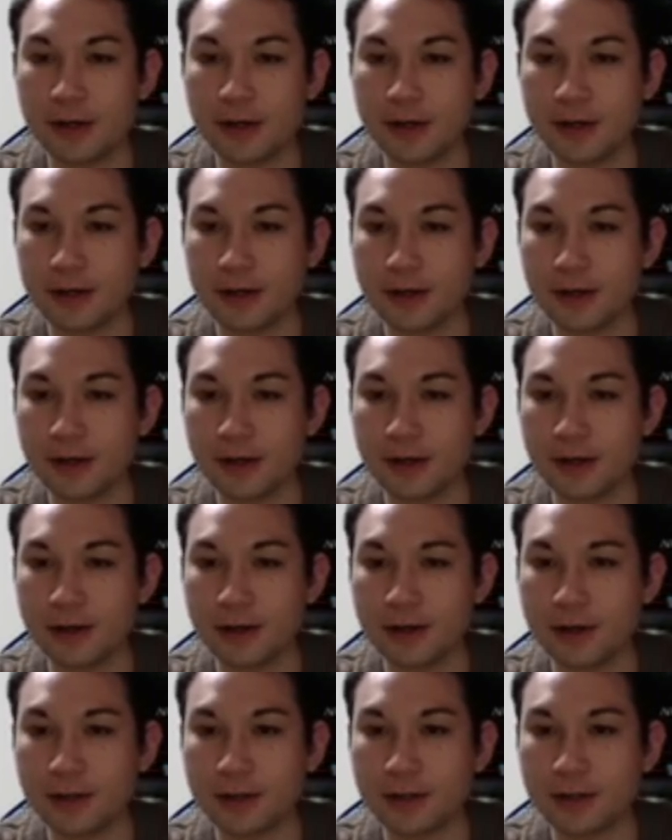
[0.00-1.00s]

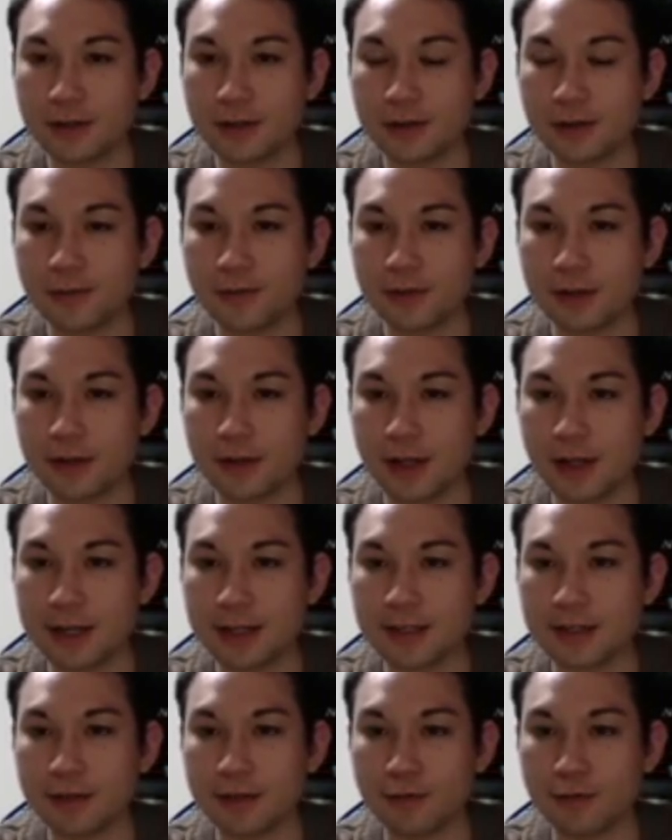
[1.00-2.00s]
so the
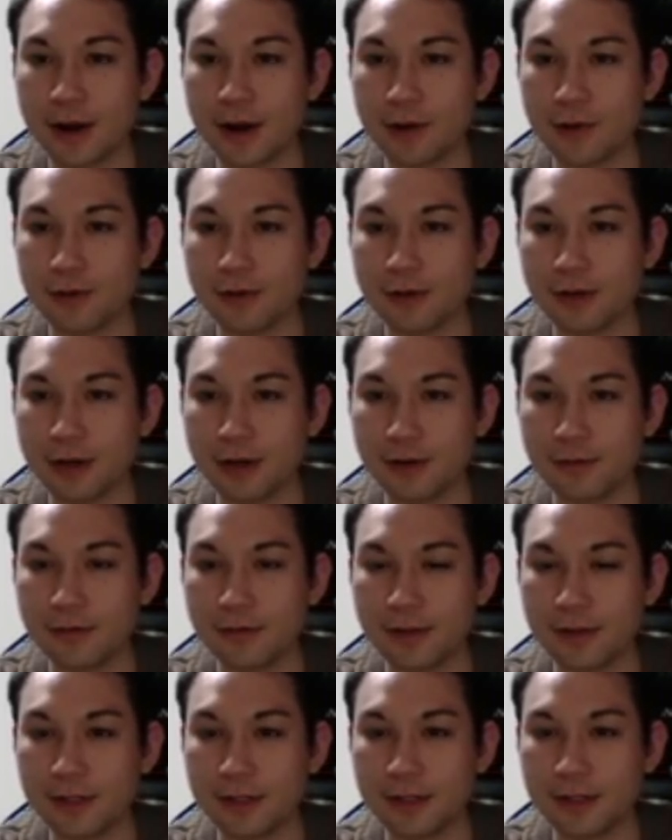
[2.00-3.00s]
last round of
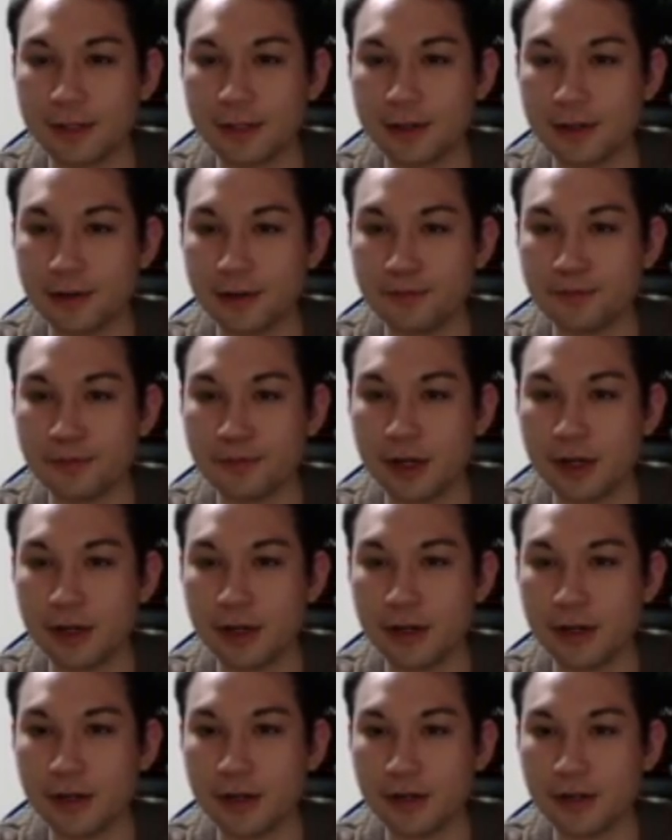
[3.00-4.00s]
this year,
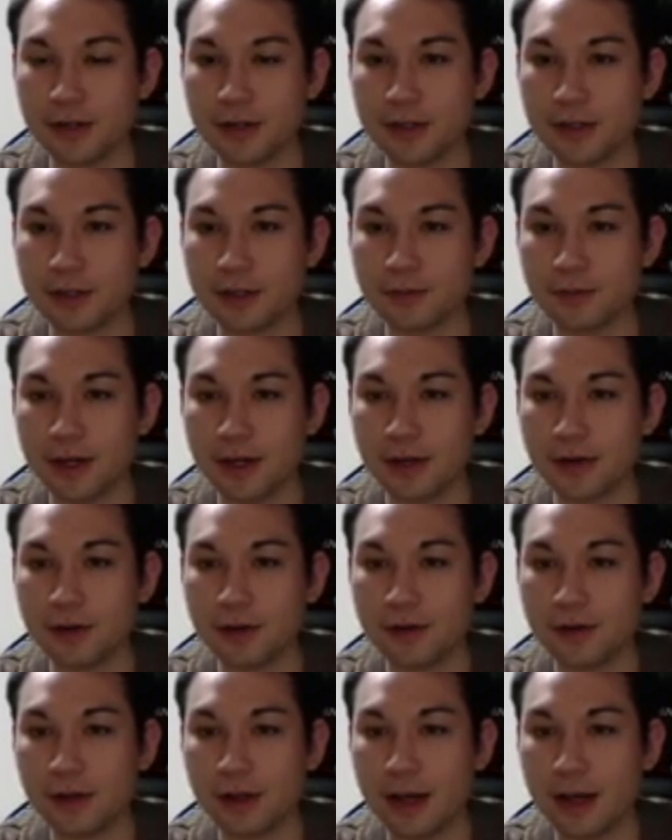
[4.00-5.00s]
this is
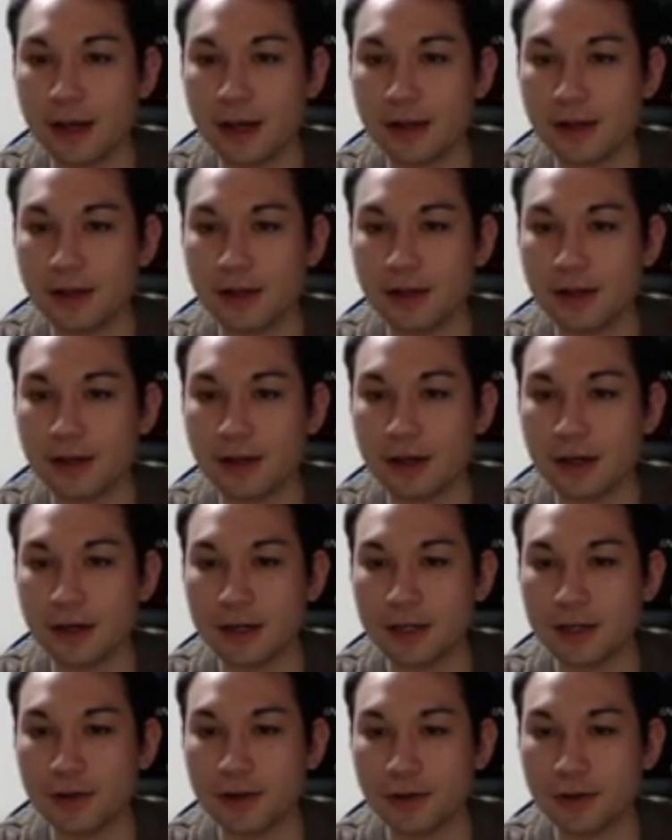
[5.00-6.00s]
Michael and
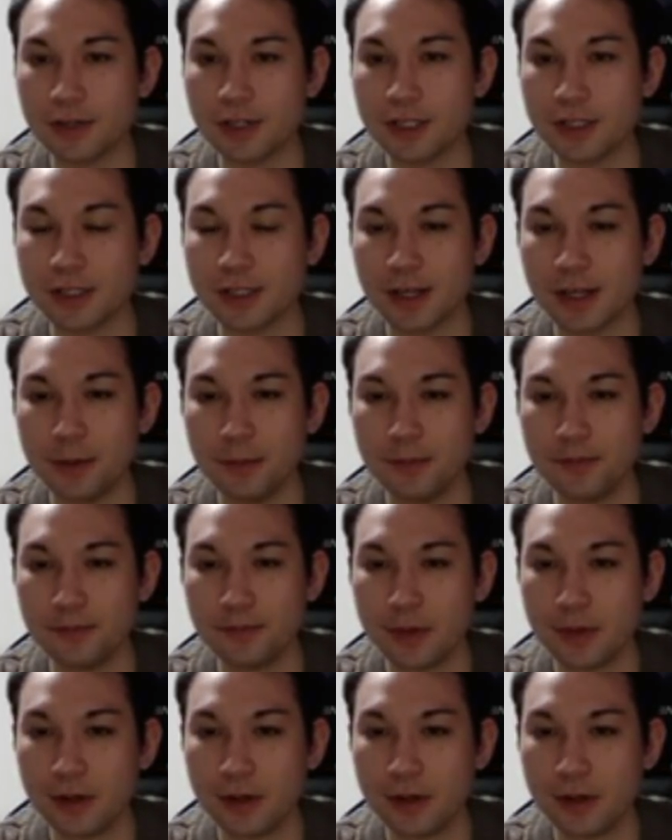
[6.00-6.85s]
Hiroshi's game.